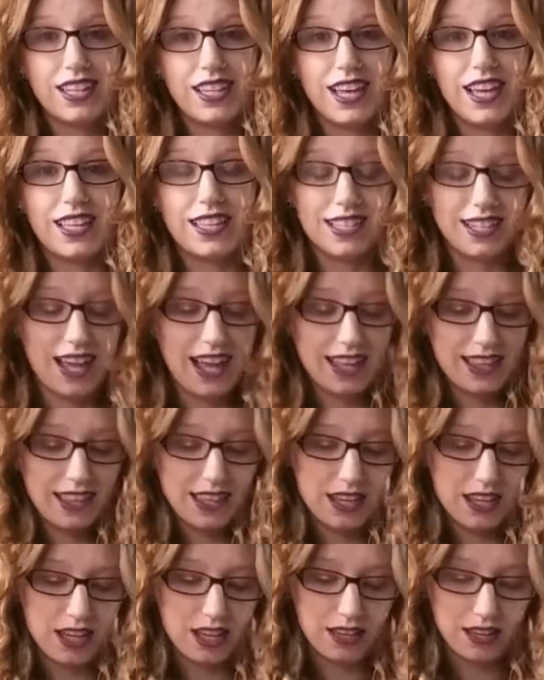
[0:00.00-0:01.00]
It's not
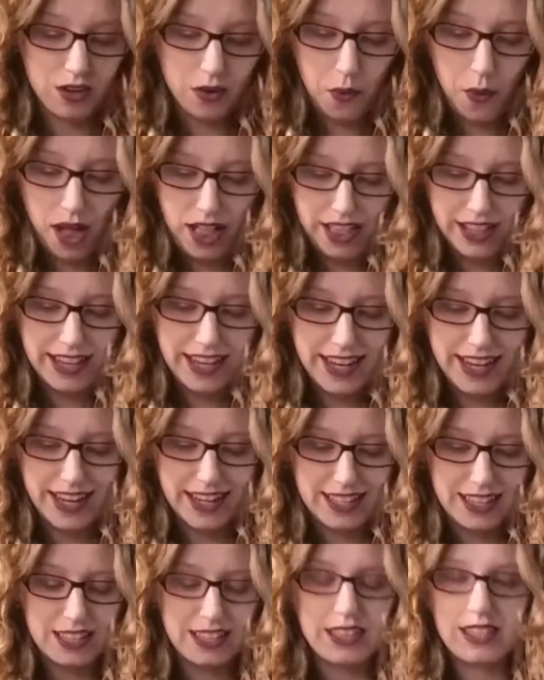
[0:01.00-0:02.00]
the quality,
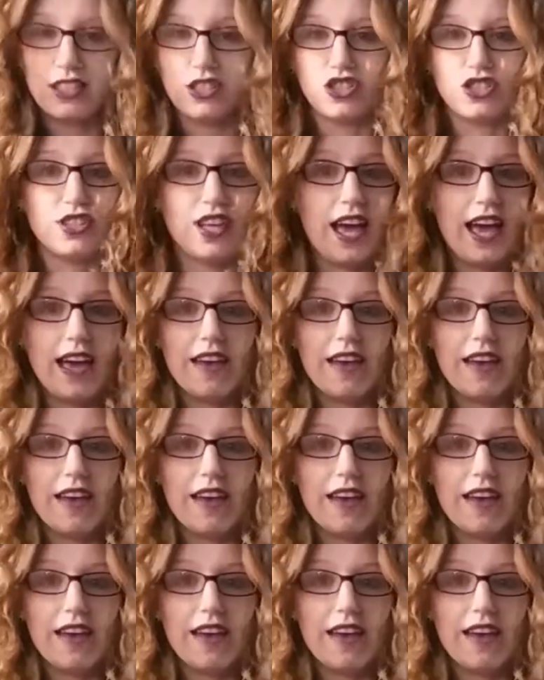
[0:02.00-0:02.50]
it's just,